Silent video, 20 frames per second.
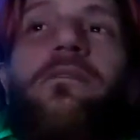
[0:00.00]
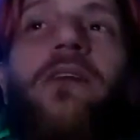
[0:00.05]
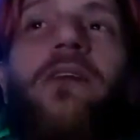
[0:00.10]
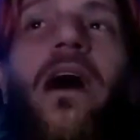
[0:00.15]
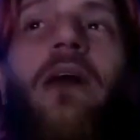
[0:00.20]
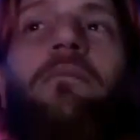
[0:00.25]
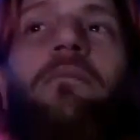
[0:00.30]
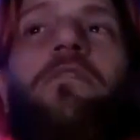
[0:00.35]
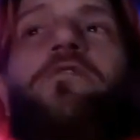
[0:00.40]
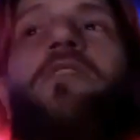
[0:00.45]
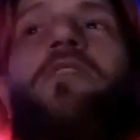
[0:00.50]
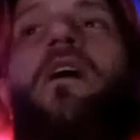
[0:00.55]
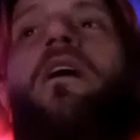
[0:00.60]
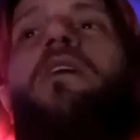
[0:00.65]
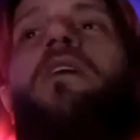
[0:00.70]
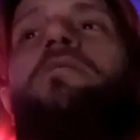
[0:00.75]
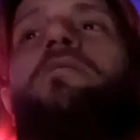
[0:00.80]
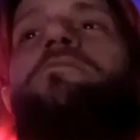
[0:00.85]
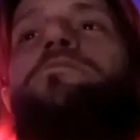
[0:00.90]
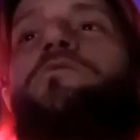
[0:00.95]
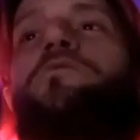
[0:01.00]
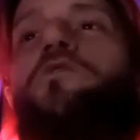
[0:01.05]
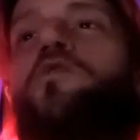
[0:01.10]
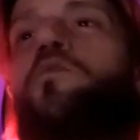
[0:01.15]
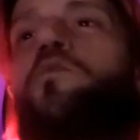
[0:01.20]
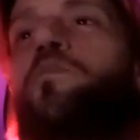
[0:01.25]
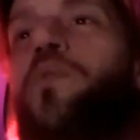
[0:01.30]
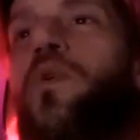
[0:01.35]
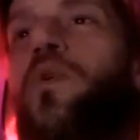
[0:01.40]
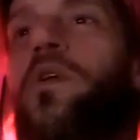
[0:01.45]
How much ice do
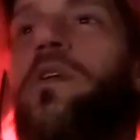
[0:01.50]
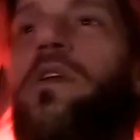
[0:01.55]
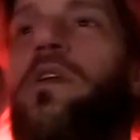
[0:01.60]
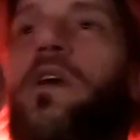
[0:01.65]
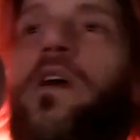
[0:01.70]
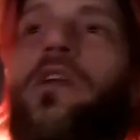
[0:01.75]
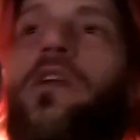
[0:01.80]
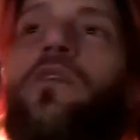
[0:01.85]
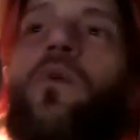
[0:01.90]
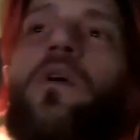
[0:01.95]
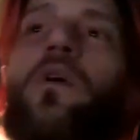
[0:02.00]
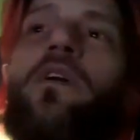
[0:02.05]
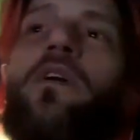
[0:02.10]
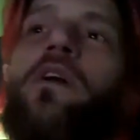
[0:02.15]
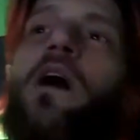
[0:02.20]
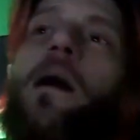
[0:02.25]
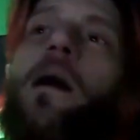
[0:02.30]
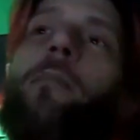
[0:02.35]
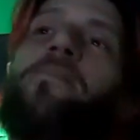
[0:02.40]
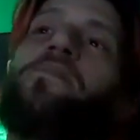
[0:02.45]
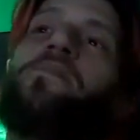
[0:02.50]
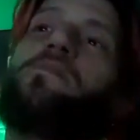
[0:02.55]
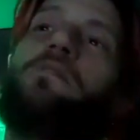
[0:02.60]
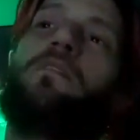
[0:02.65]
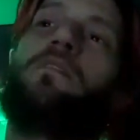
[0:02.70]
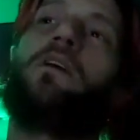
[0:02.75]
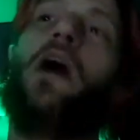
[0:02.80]
you put in your cups?